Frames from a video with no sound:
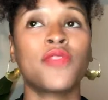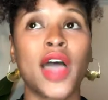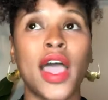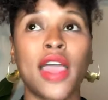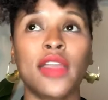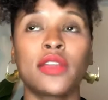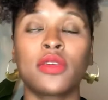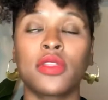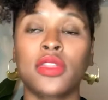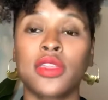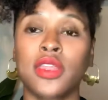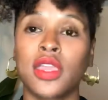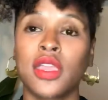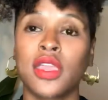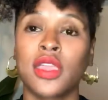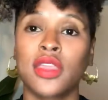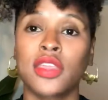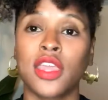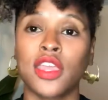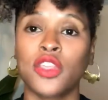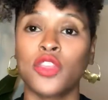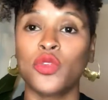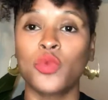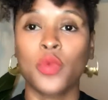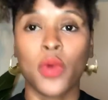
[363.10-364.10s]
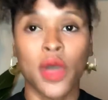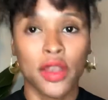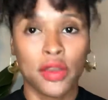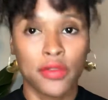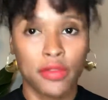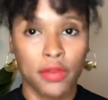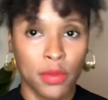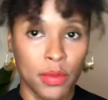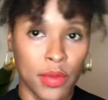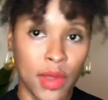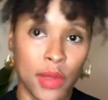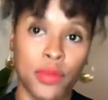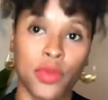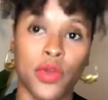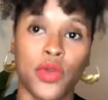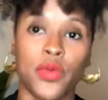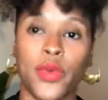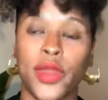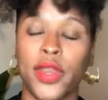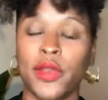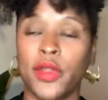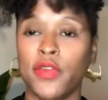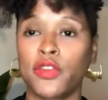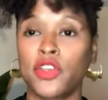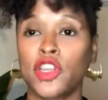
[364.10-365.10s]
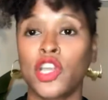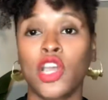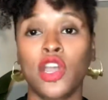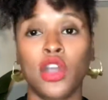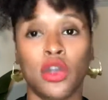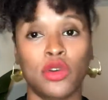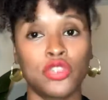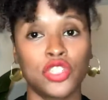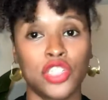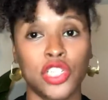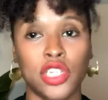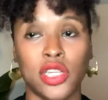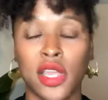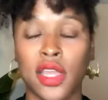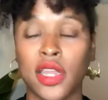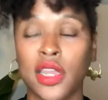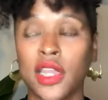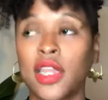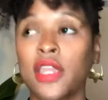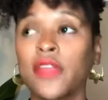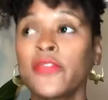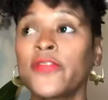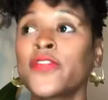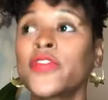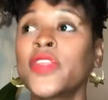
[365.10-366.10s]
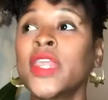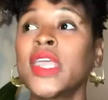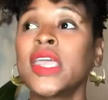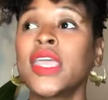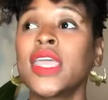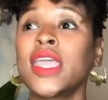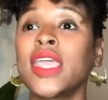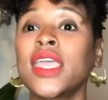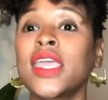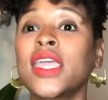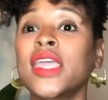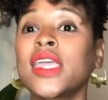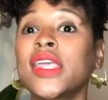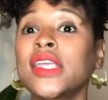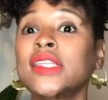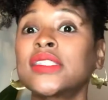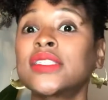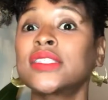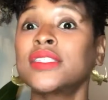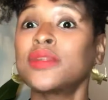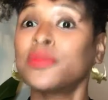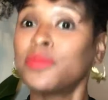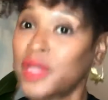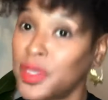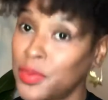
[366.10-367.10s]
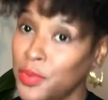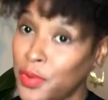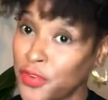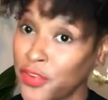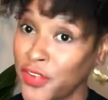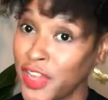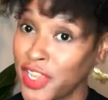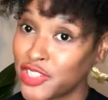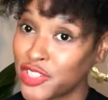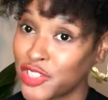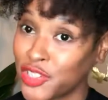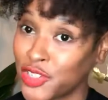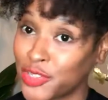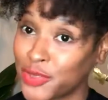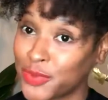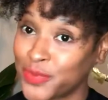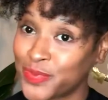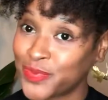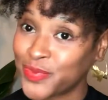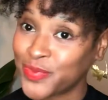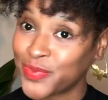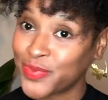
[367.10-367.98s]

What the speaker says: final thing that you want to remember when negotiating is to be professional.